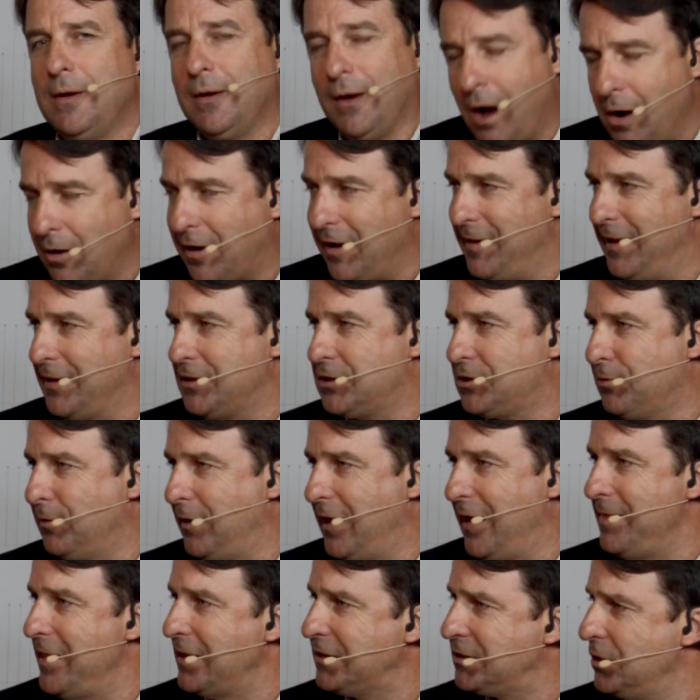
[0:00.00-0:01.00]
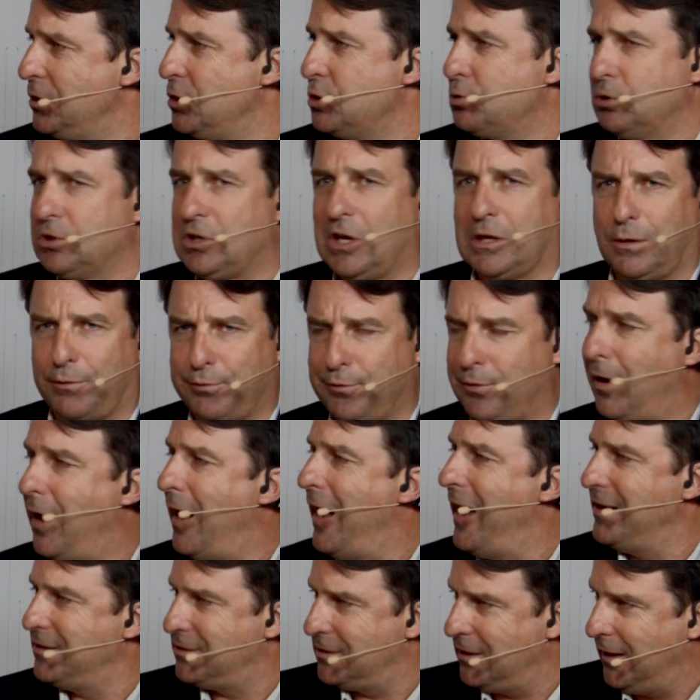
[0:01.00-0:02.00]
Okay, that's great, that's the usual size of
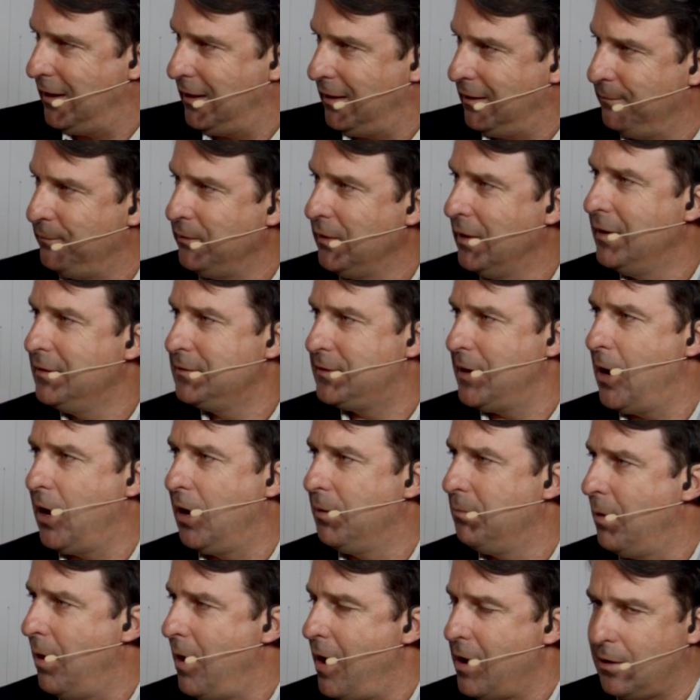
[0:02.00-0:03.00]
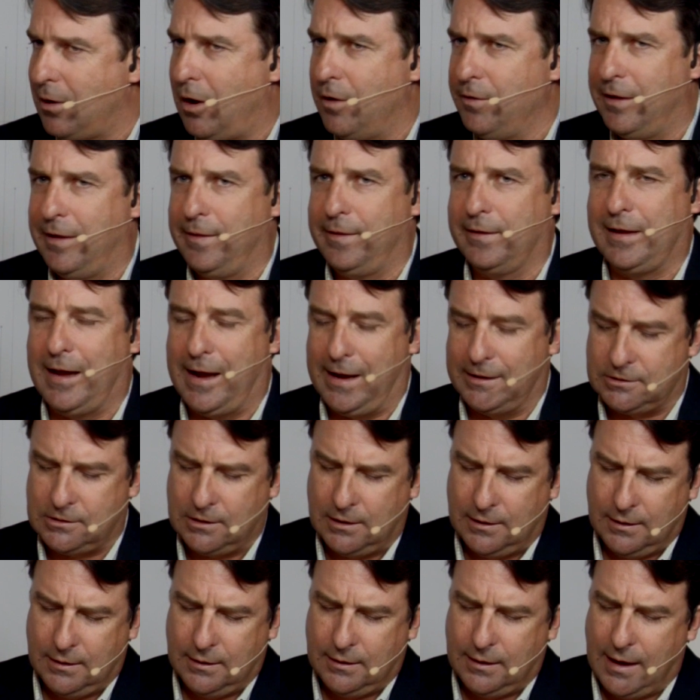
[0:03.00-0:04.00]
Verizon, Terremark, all the other guys.
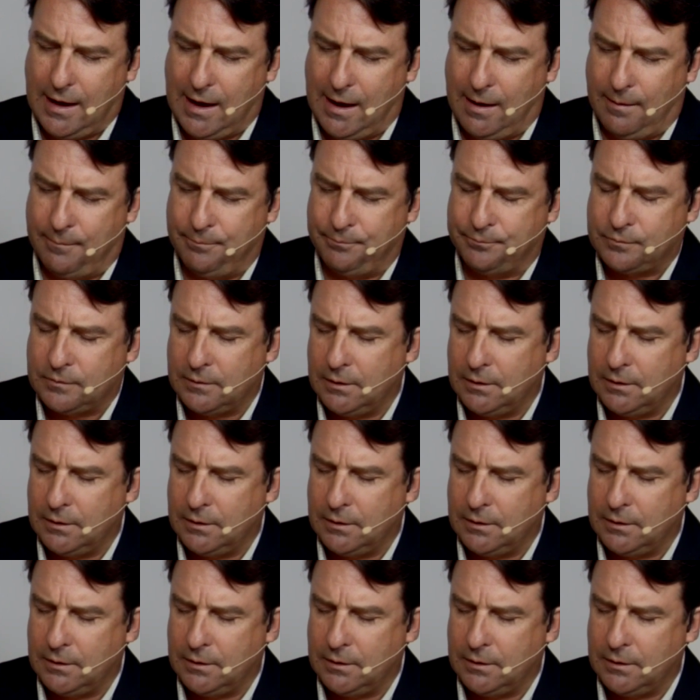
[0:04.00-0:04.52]
Um,